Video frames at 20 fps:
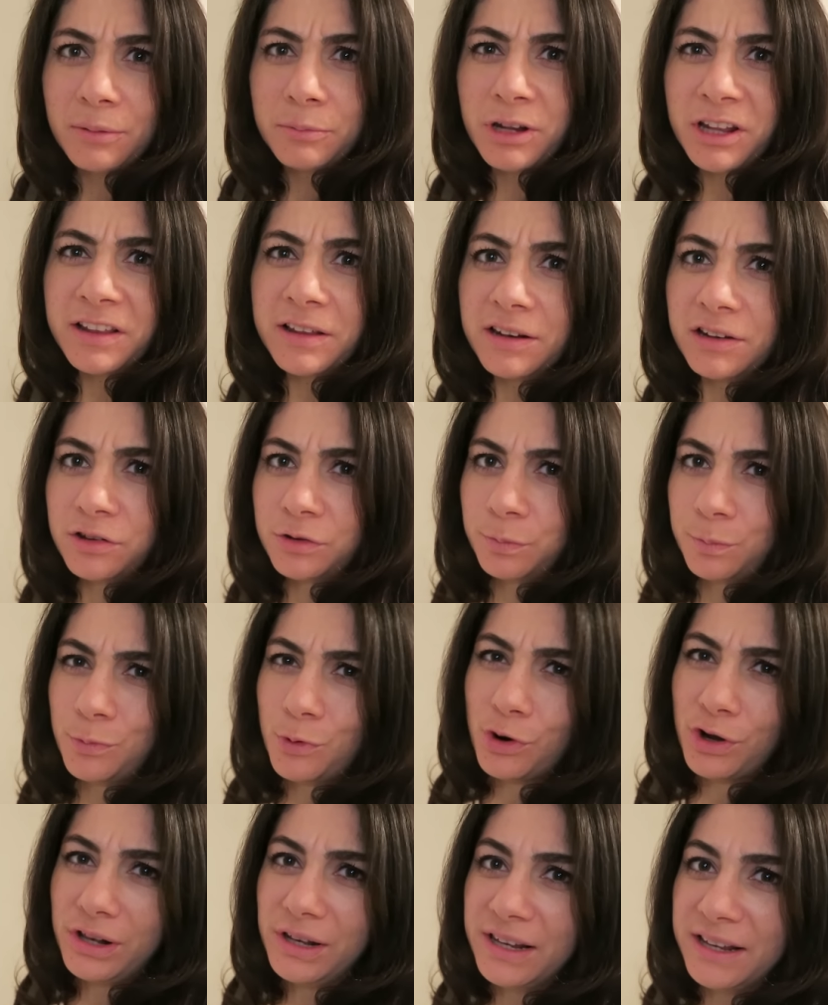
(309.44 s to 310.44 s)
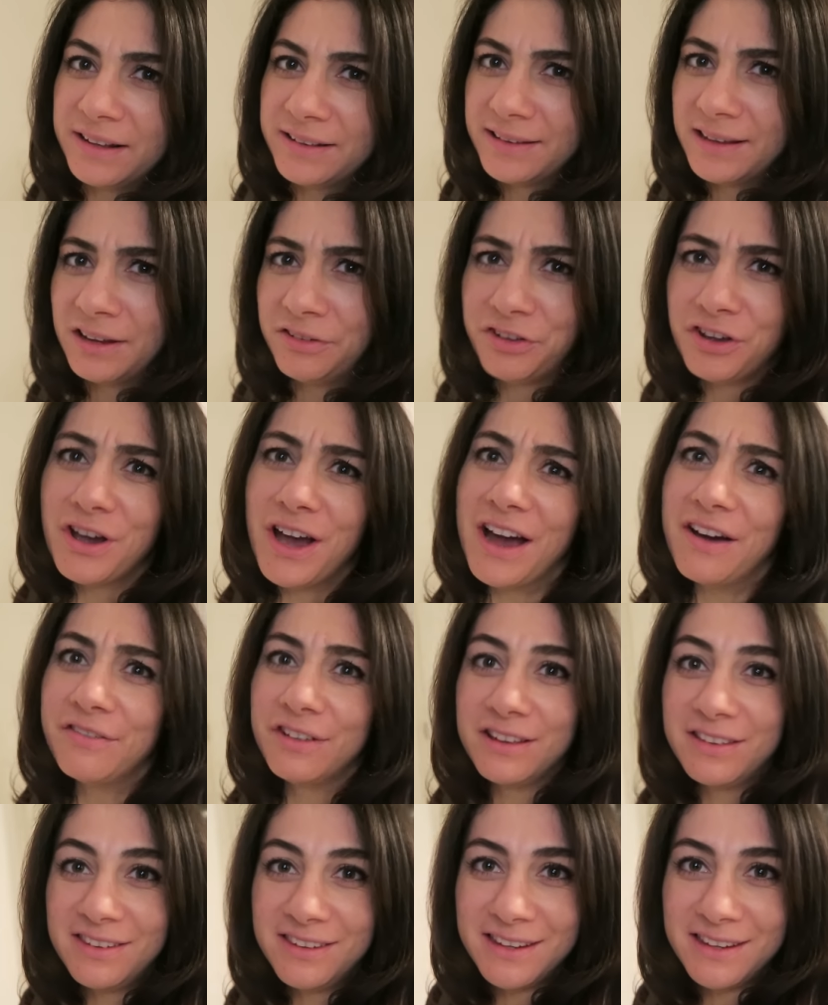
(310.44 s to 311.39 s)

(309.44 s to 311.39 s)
I'm not gonna spoil it if you haven't